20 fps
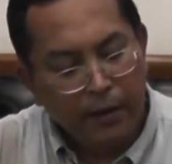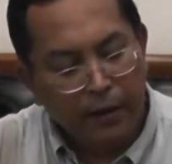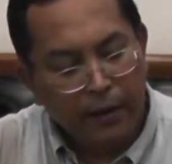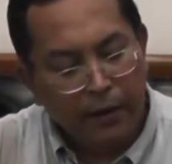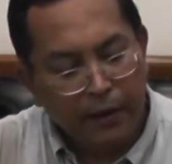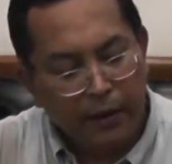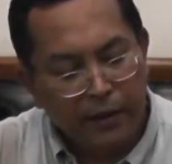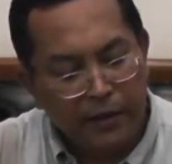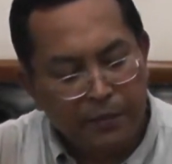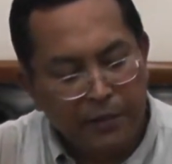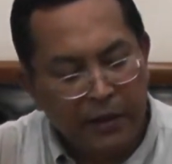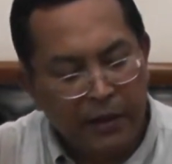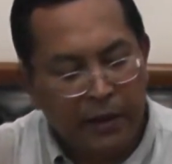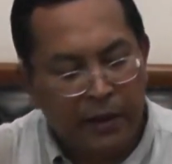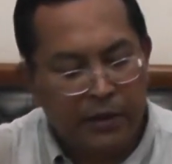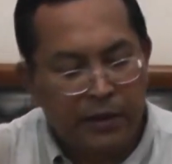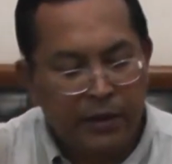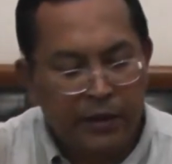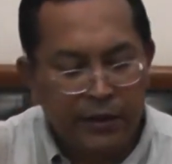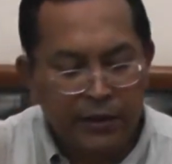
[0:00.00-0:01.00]
And last but
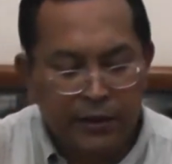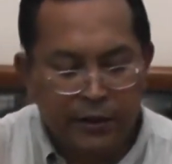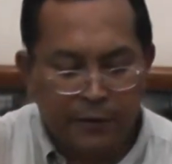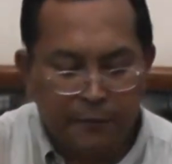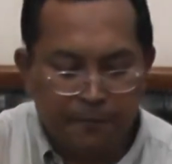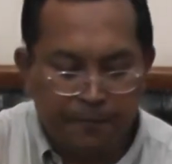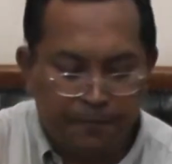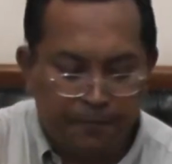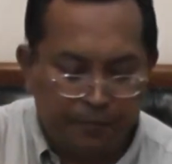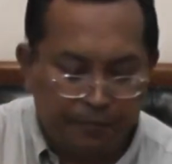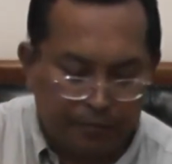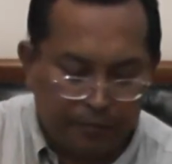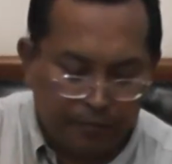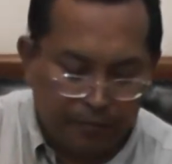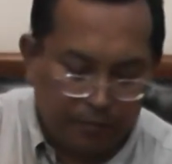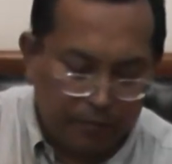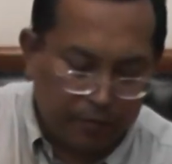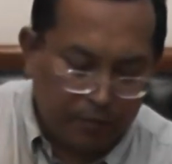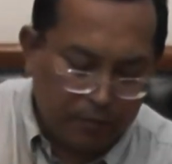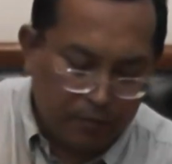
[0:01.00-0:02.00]
not least,
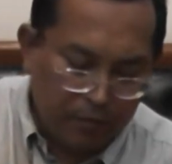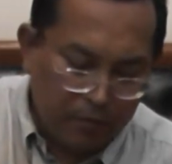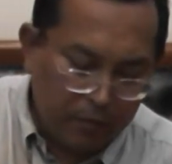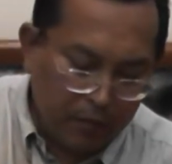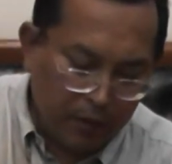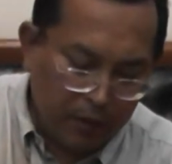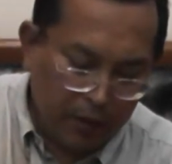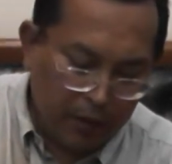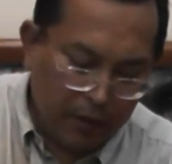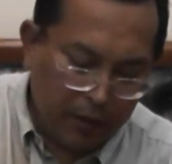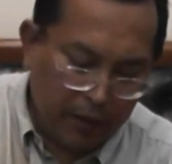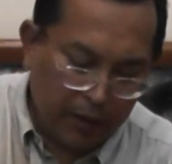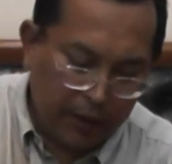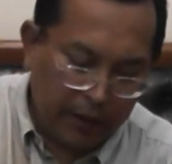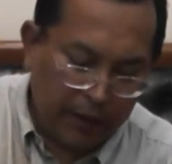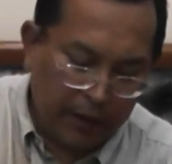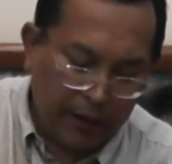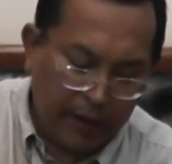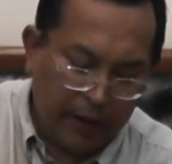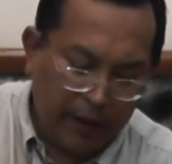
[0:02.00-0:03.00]
you
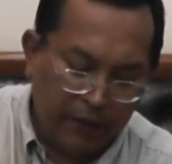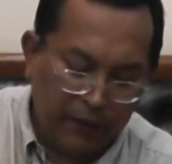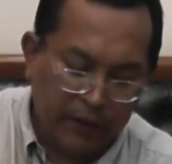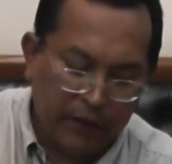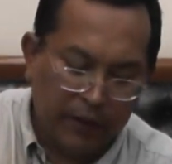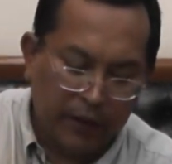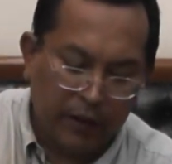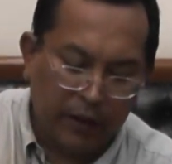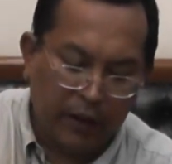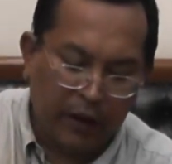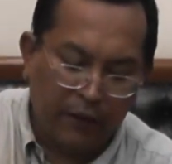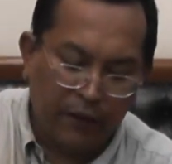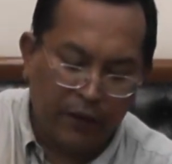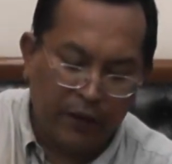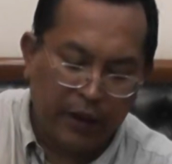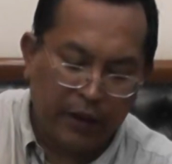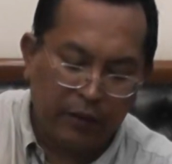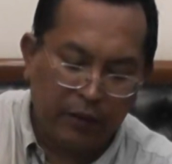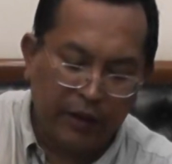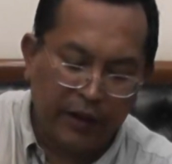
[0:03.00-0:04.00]
can have the
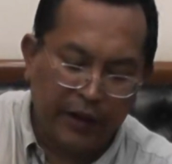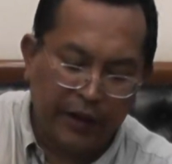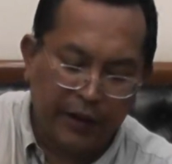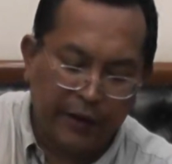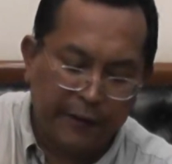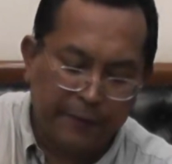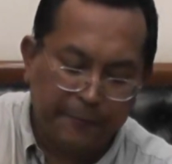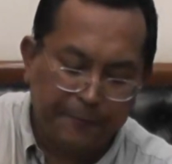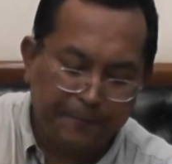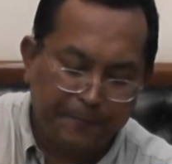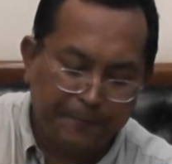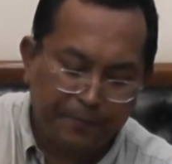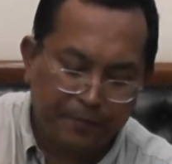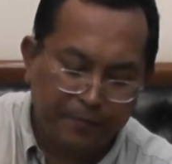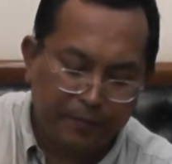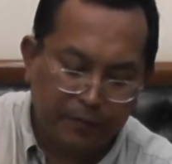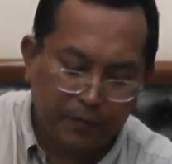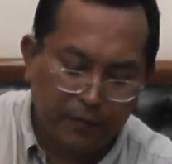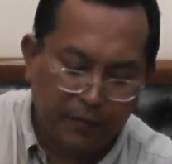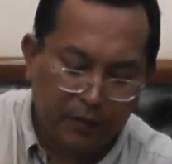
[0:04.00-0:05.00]
avocado liquor.
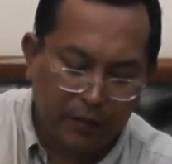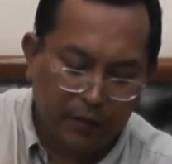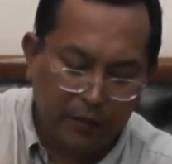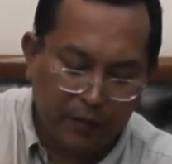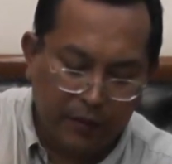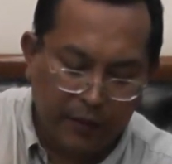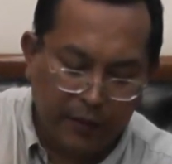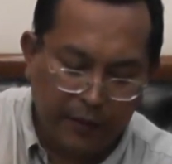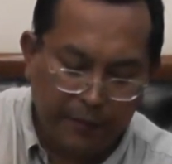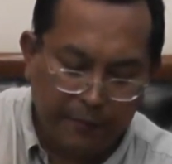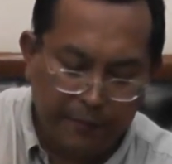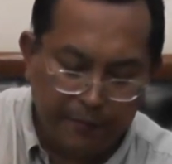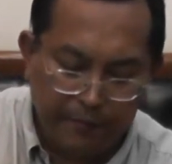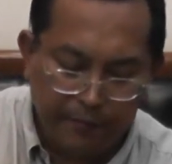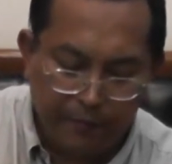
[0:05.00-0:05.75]
All right.